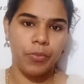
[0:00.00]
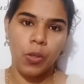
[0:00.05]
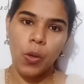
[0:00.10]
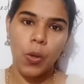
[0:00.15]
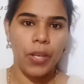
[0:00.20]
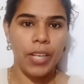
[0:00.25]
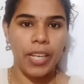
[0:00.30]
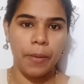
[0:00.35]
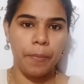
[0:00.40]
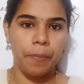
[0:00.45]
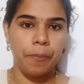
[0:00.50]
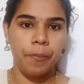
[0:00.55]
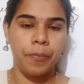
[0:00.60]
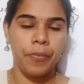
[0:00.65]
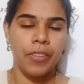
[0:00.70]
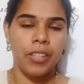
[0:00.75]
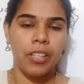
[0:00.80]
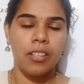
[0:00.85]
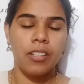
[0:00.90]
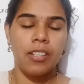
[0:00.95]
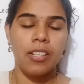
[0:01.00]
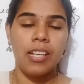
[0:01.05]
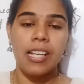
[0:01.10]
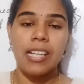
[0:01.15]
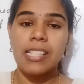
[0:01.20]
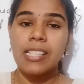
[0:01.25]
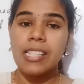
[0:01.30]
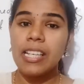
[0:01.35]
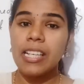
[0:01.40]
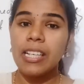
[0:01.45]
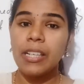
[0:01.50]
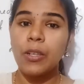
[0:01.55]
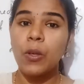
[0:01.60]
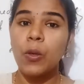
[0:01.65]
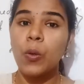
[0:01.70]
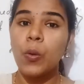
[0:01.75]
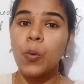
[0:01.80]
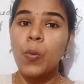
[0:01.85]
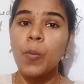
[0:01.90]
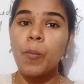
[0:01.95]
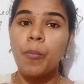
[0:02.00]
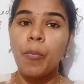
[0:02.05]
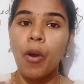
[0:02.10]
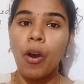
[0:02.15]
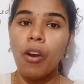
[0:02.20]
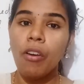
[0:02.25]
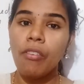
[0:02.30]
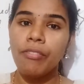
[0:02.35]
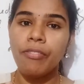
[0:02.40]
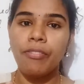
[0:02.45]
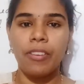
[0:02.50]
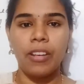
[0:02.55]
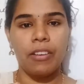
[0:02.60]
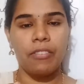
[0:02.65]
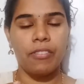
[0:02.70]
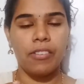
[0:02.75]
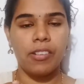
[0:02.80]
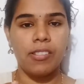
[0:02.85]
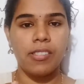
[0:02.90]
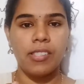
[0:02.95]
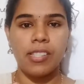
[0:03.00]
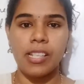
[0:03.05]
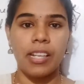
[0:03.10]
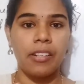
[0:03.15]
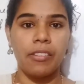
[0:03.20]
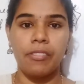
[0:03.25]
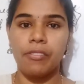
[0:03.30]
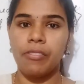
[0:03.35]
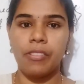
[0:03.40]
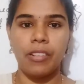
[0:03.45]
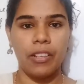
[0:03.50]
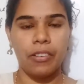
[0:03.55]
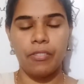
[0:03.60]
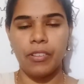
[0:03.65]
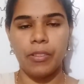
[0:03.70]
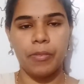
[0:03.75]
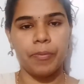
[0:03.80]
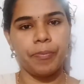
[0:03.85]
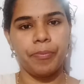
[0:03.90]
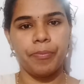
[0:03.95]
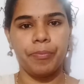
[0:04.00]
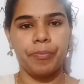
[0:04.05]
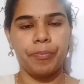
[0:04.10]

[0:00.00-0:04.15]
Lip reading: Okay, it's a group of flowers, sunflower.